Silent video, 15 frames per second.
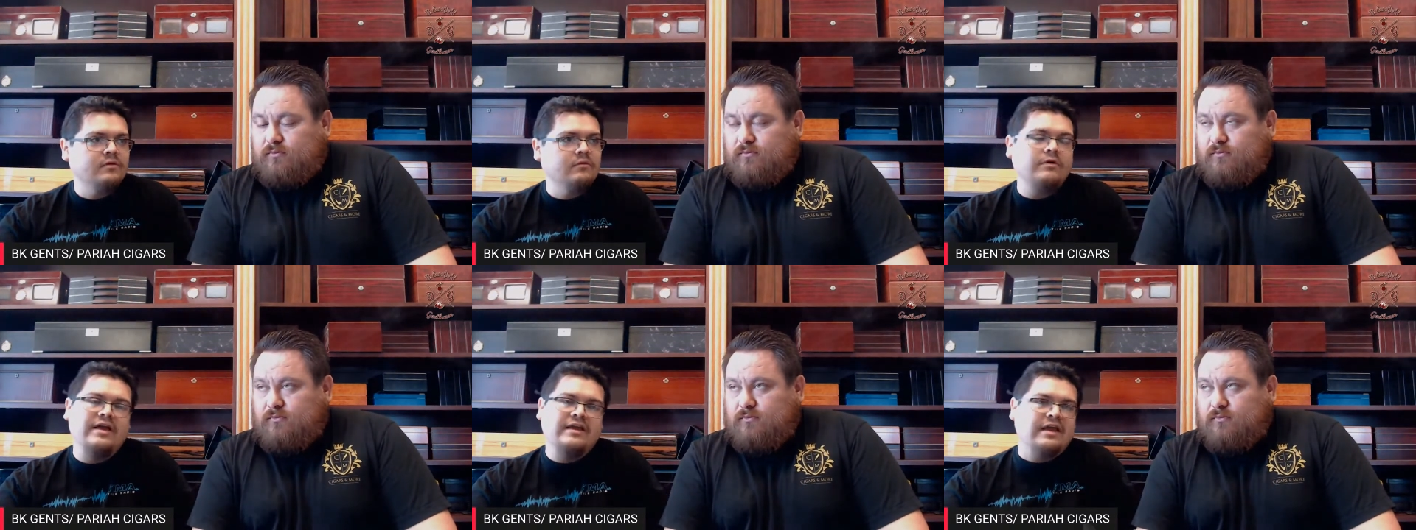
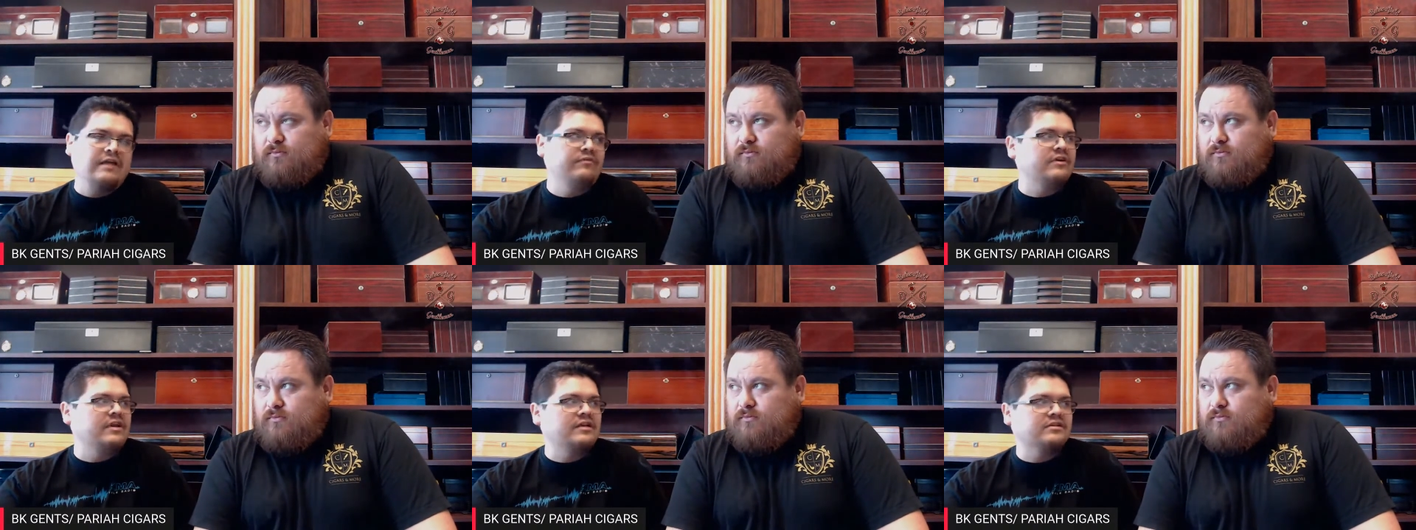Speaker 1: well, heck,
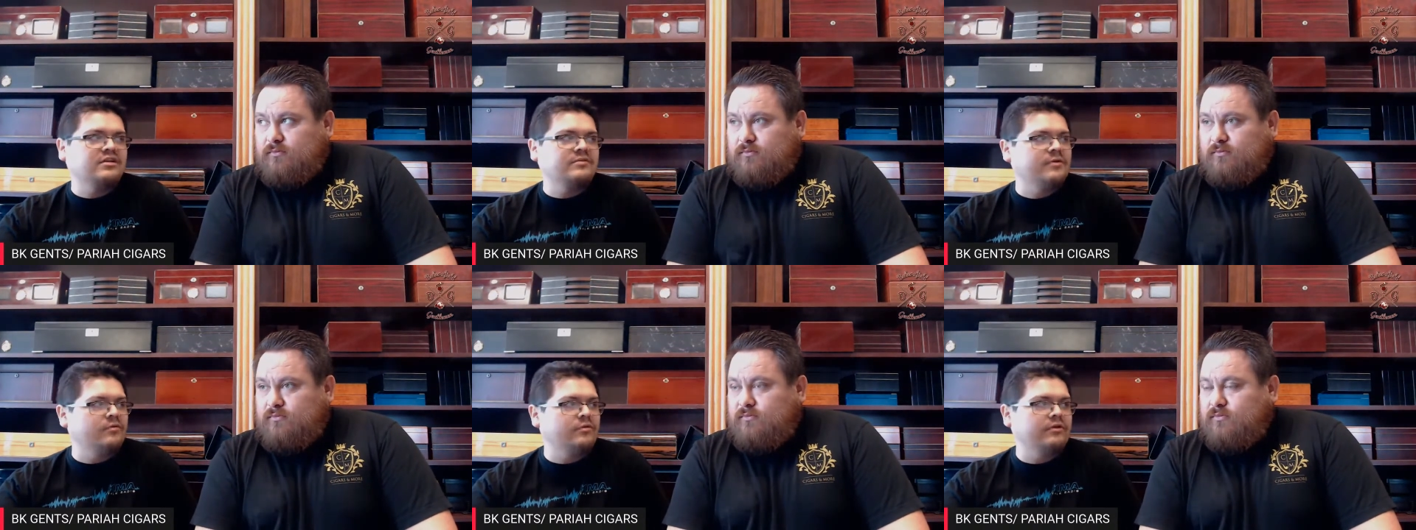every day is
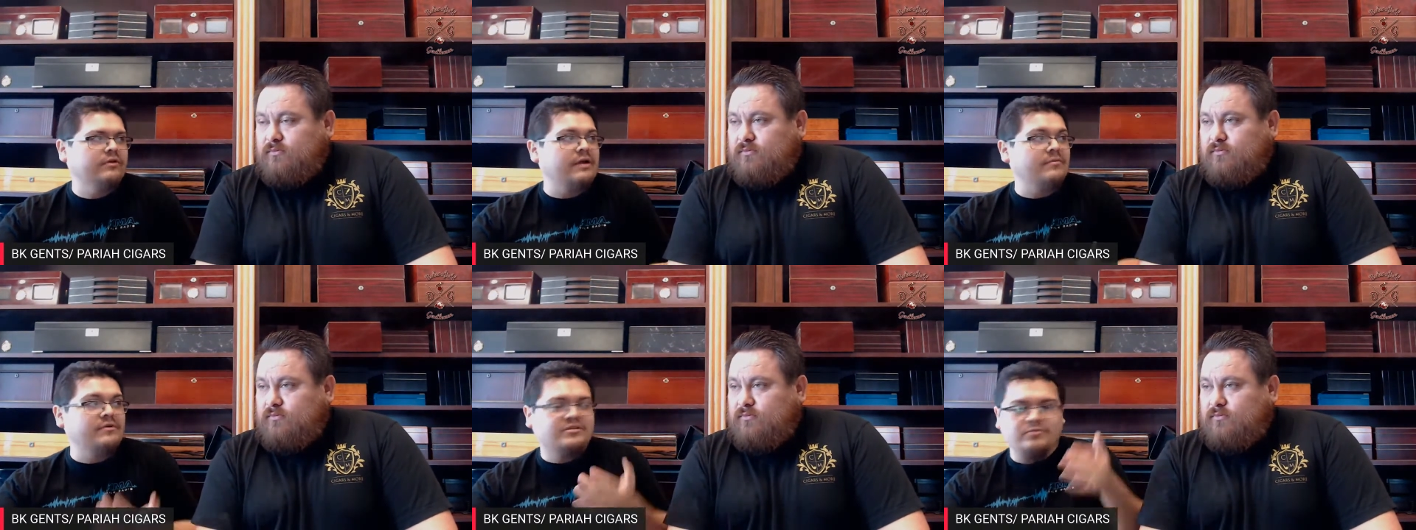going to be
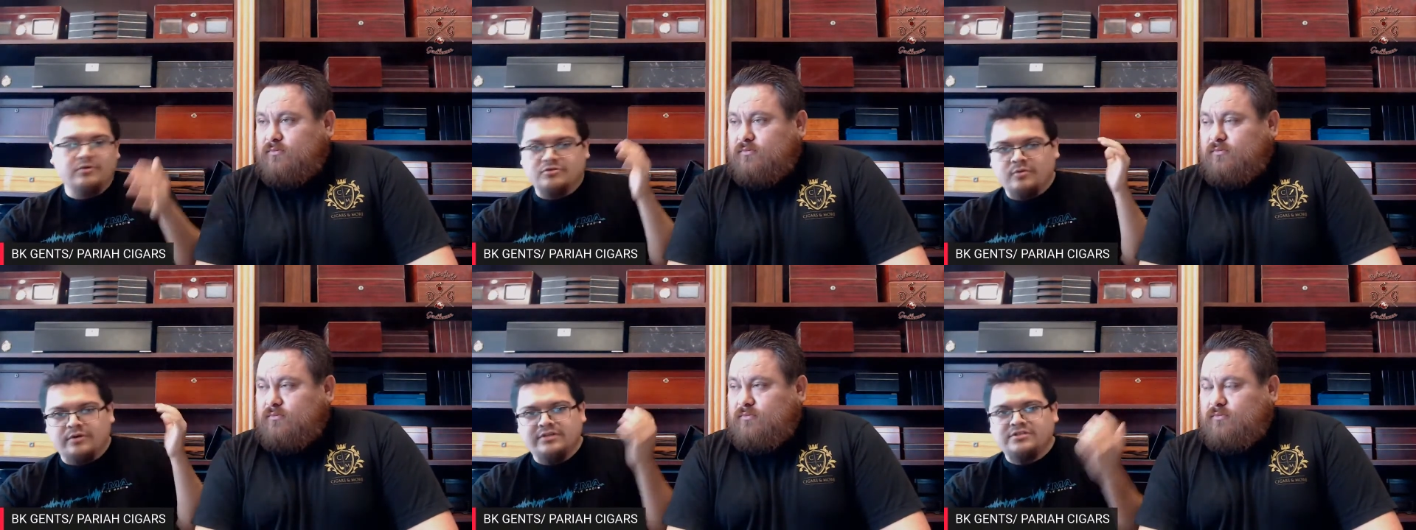really. I'm going to
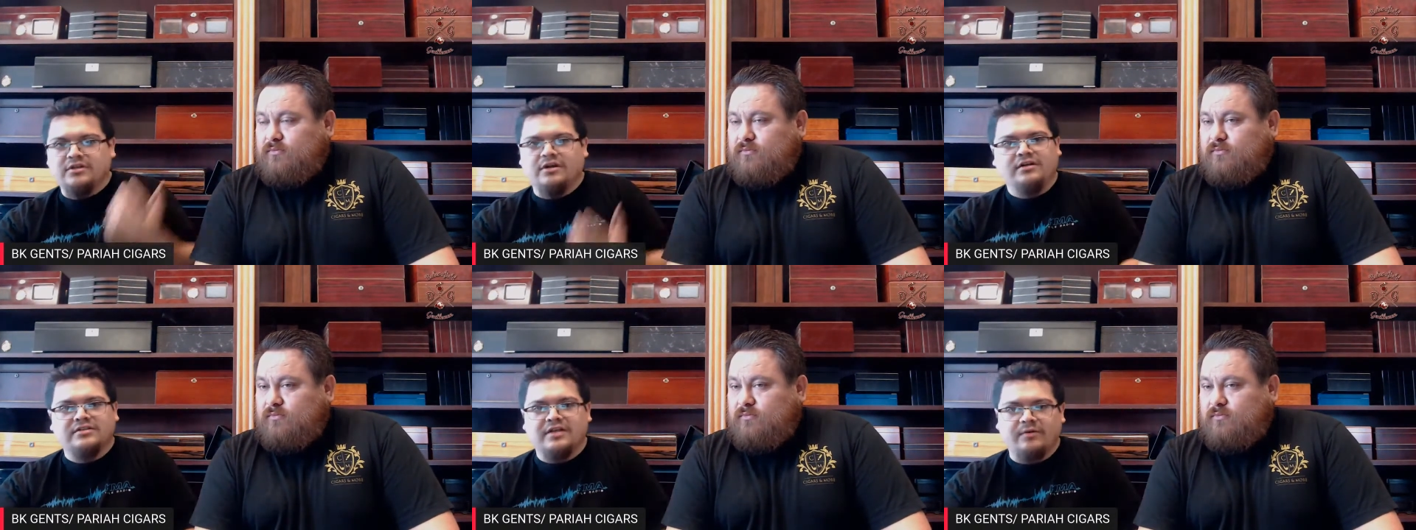smoke 20
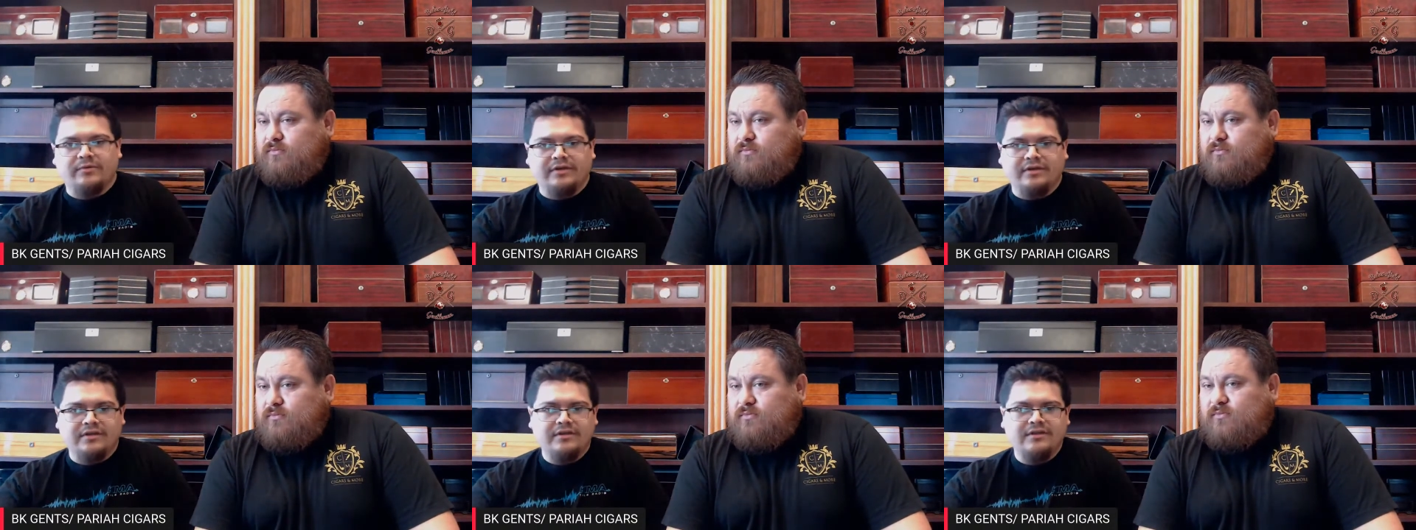cigars that
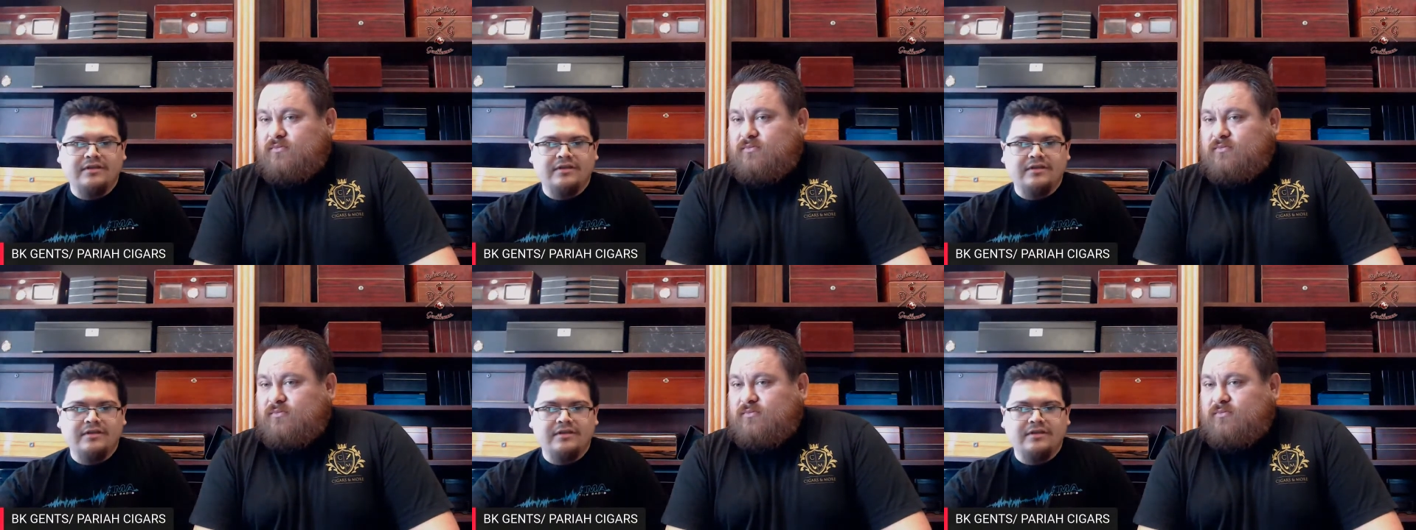week.